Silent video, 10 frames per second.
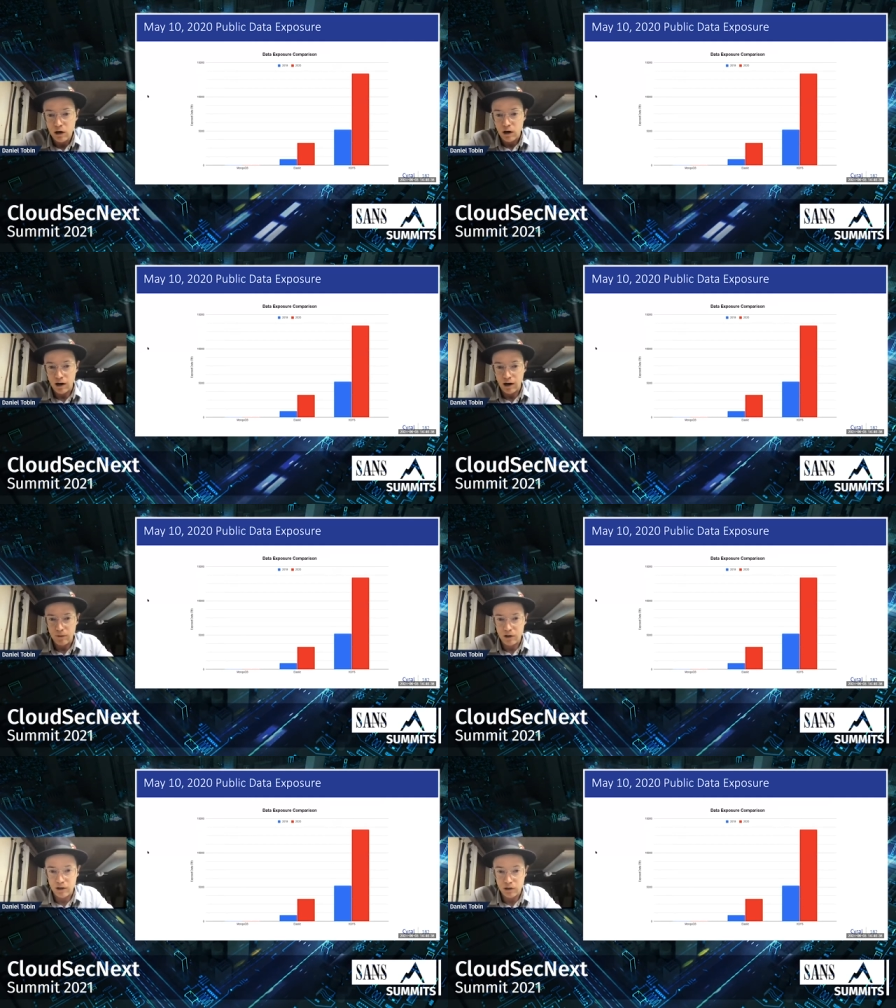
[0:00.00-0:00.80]
um,
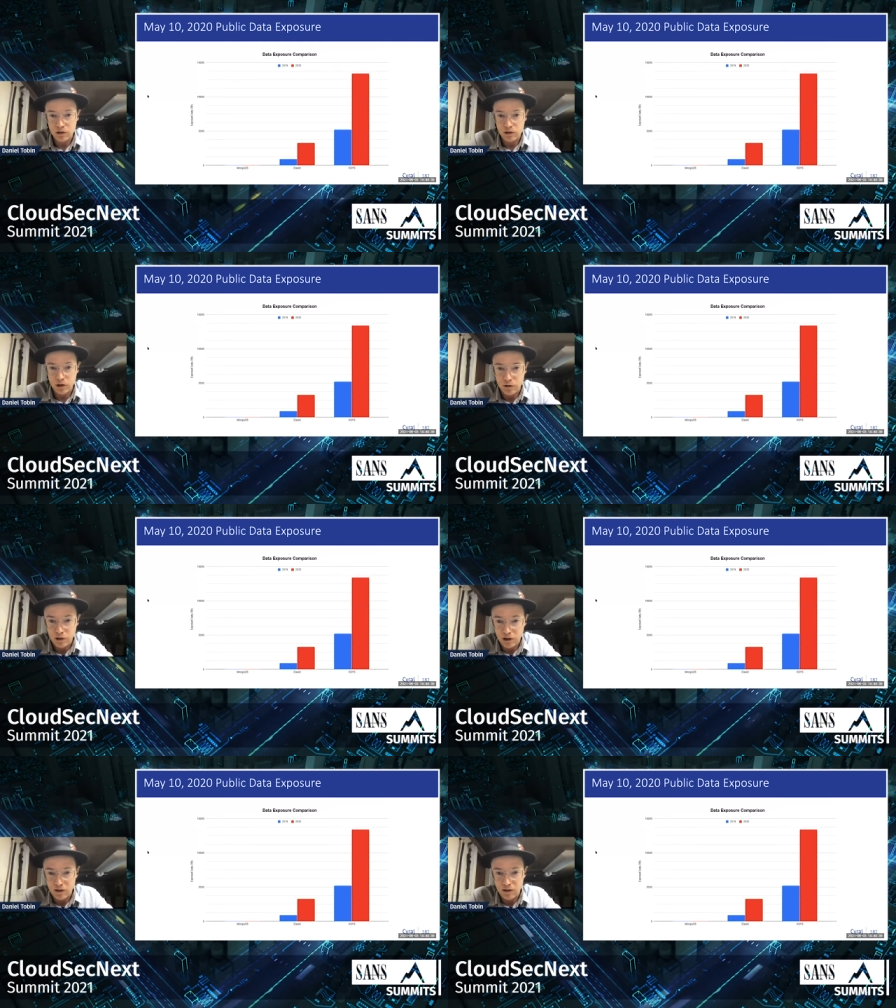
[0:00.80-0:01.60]
and they are
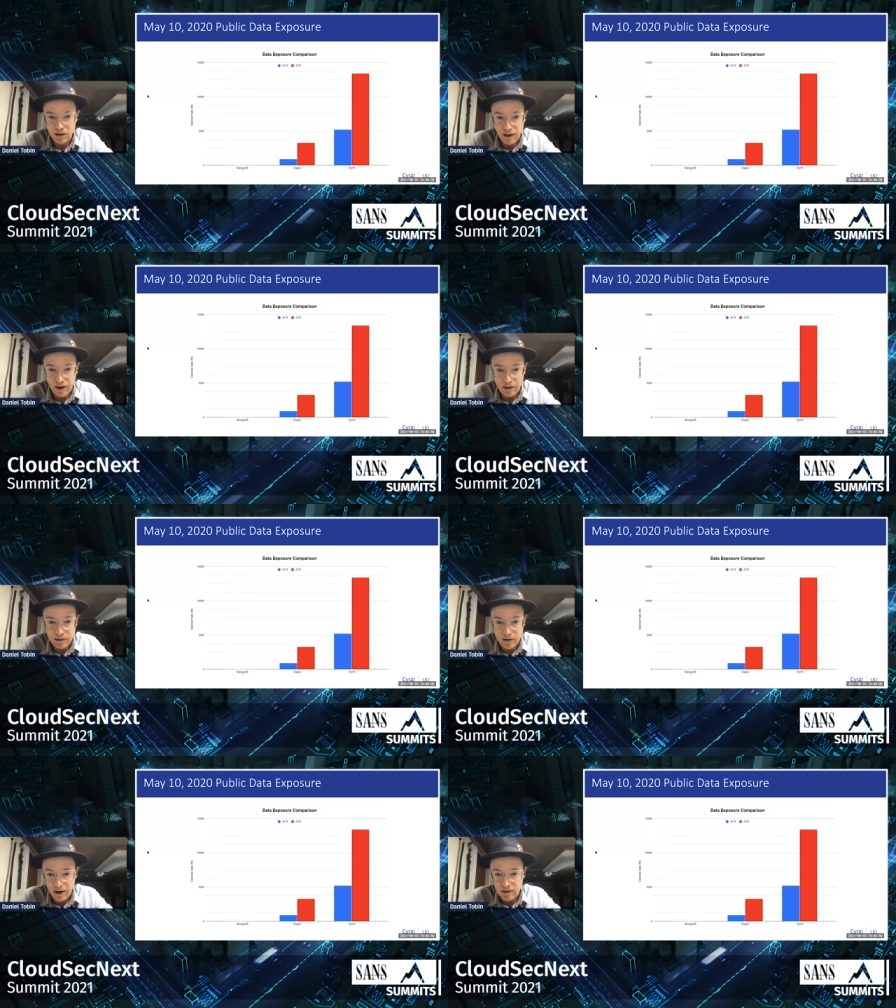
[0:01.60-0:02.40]
showing that
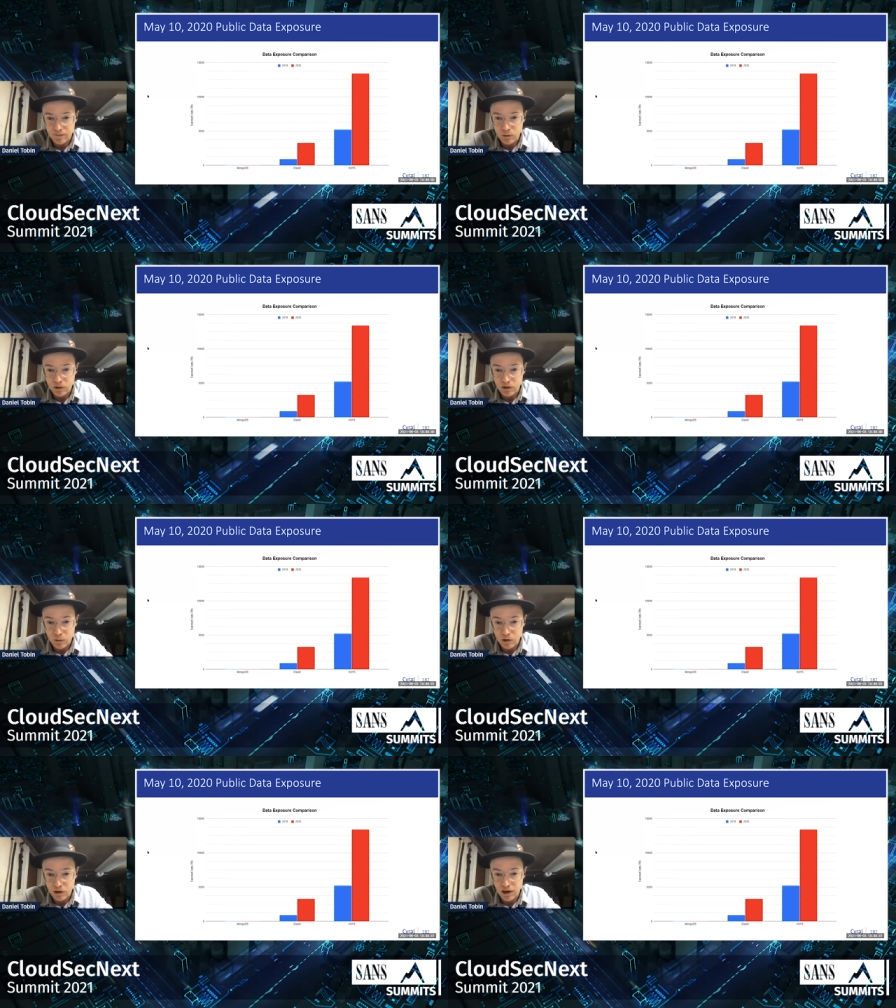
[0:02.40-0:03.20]
as of
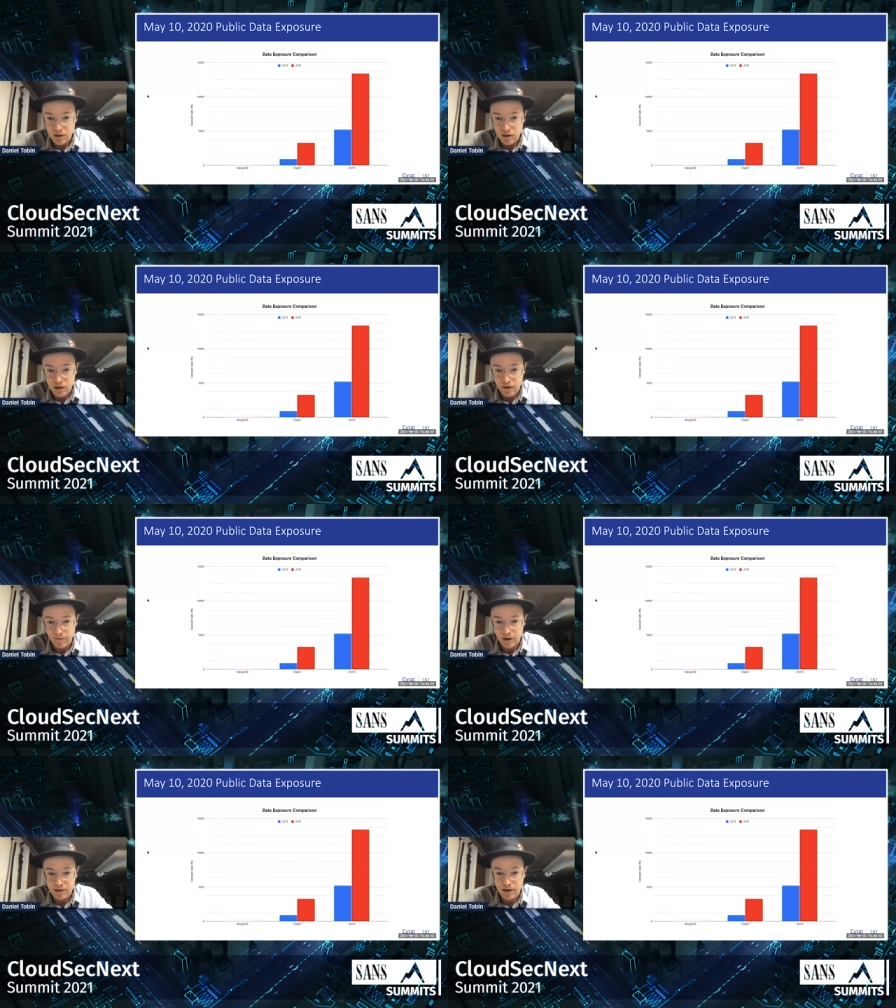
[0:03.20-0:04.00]
2020,
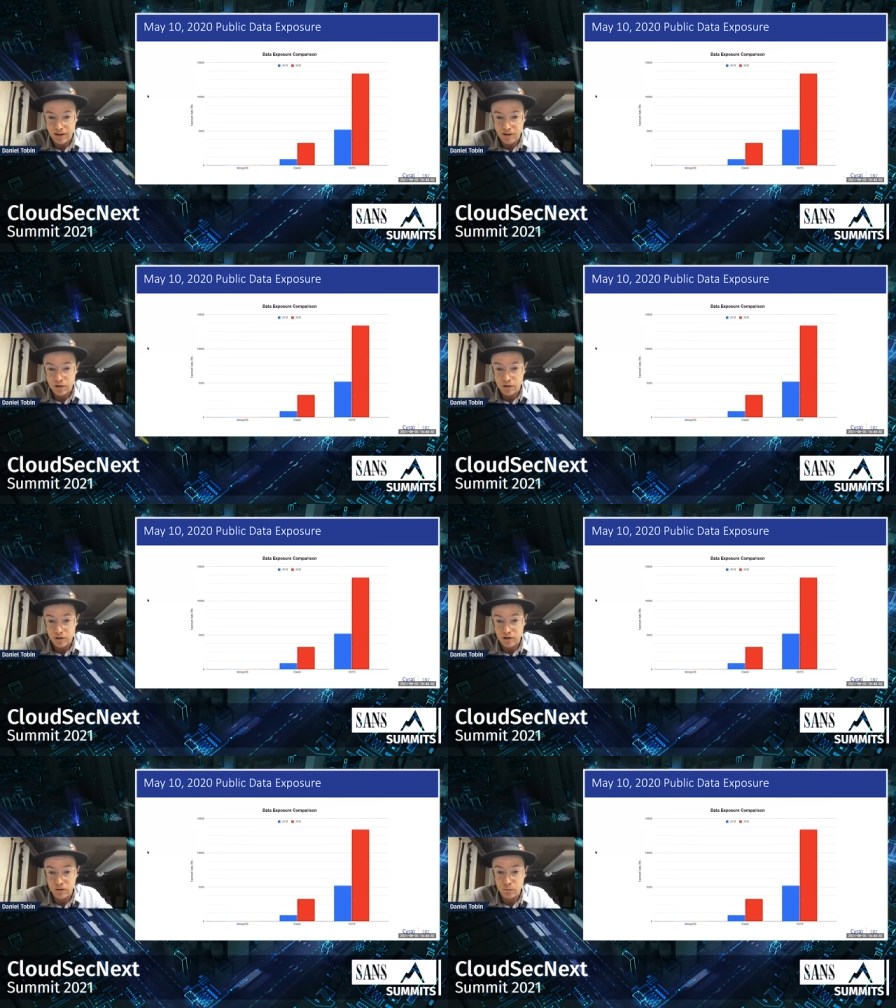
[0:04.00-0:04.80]
HDFS had
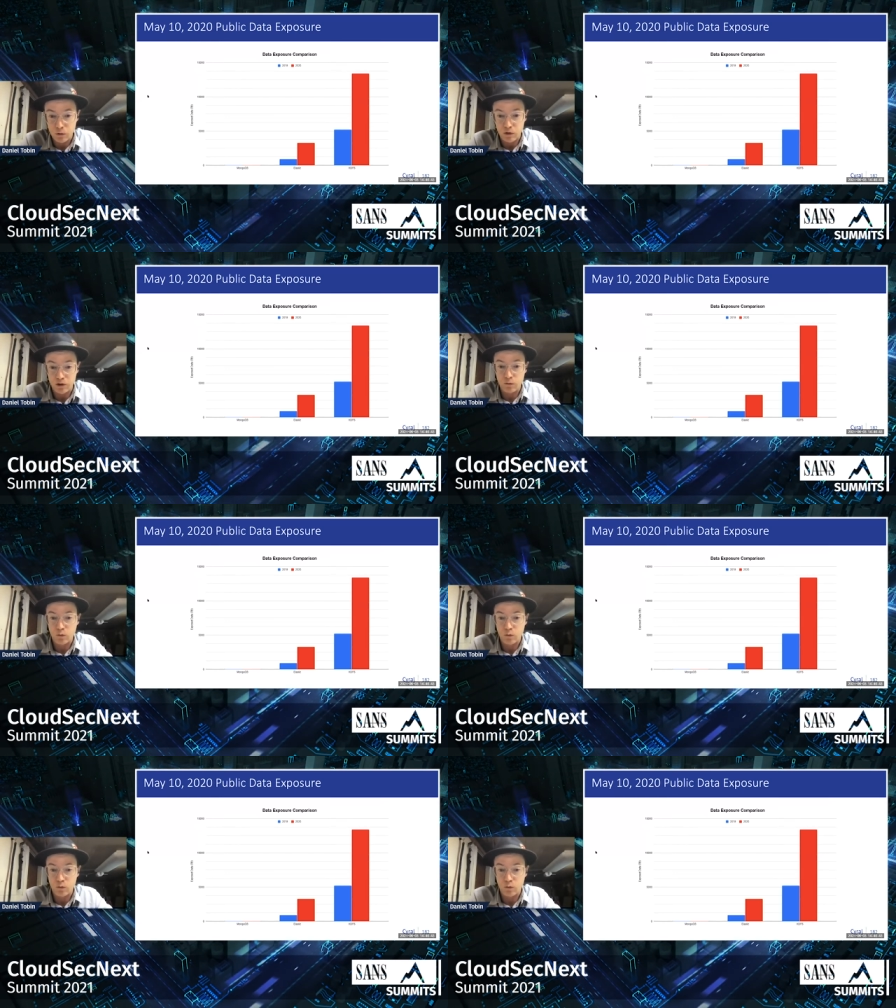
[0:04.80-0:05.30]
13.1